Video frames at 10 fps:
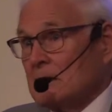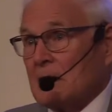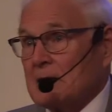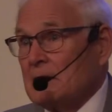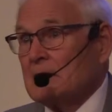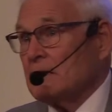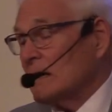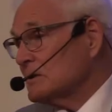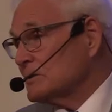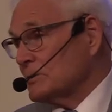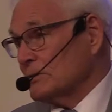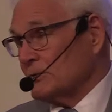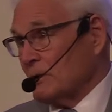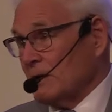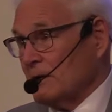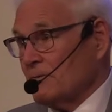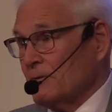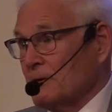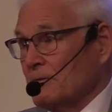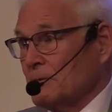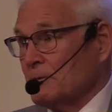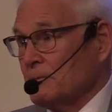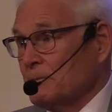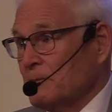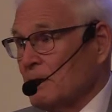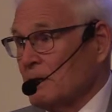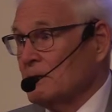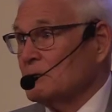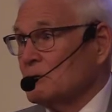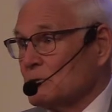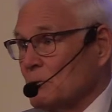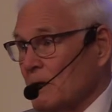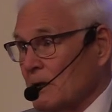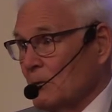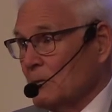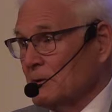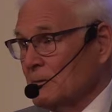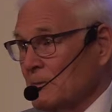I think the answer is right in front of you. Angels will help.